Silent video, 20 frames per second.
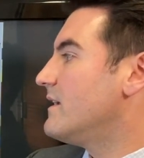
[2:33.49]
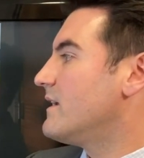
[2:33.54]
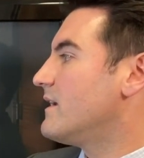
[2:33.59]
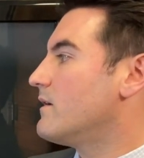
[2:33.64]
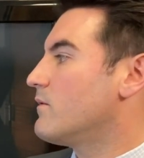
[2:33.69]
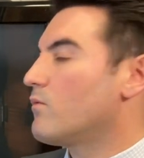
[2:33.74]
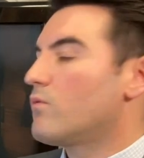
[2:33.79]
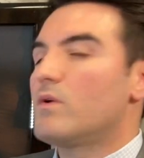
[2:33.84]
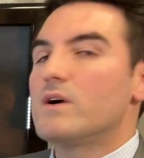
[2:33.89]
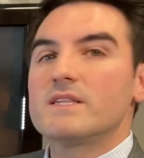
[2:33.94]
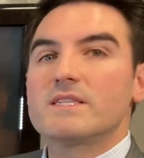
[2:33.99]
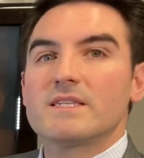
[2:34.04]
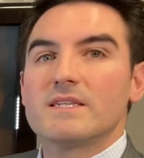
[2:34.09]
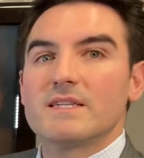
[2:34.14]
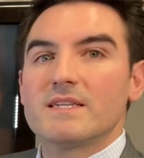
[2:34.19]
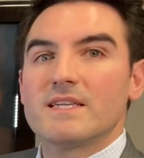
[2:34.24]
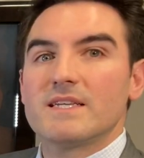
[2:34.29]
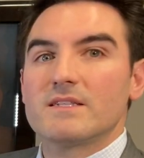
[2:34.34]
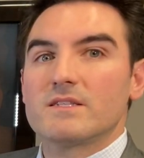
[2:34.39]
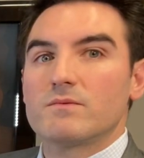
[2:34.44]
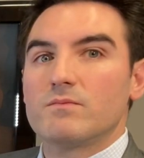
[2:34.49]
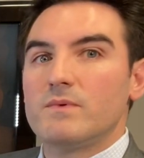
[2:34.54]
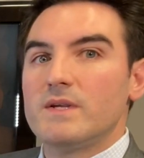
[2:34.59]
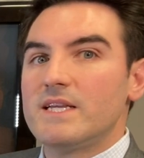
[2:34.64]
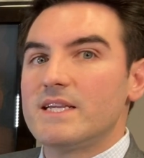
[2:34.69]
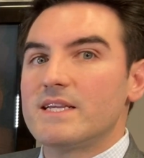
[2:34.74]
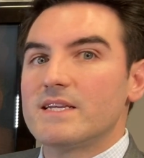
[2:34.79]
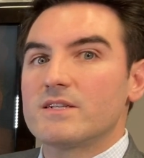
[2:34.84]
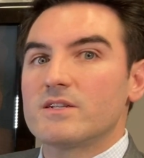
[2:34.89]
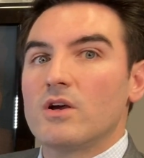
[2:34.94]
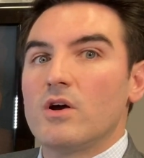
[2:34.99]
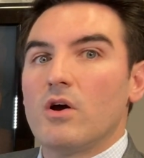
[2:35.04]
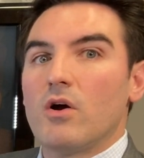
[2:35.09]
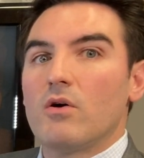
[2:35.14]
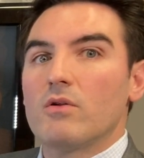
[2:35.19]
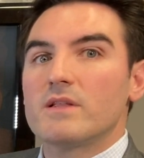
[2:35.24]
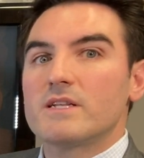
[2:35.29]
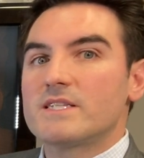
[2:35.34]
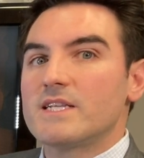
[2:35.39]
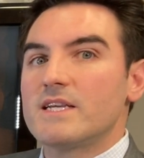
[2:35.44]
And once it gets weakened,
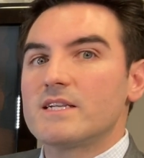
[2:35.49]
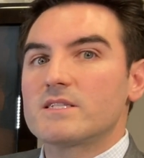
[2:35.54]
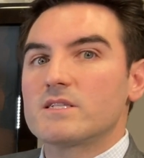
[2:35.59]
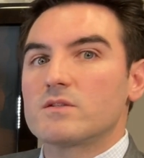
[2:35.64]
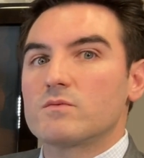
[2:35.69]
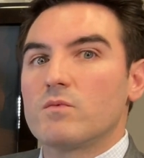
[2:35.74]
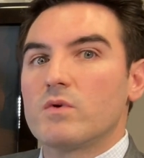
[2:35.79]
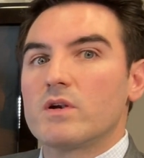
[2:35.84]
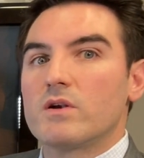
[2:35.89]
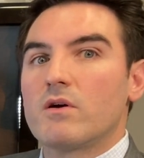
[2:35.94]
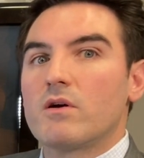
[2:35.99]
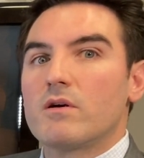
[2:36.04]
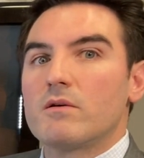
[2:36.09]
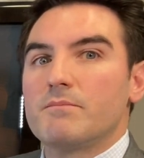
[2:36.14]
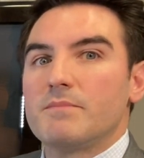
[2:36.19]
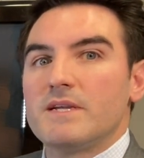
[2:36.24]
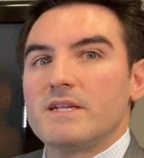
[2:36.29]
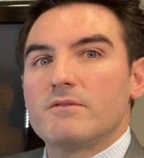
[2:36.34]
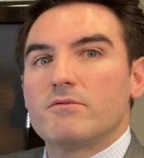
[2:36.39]
all it takes is one heartbeat.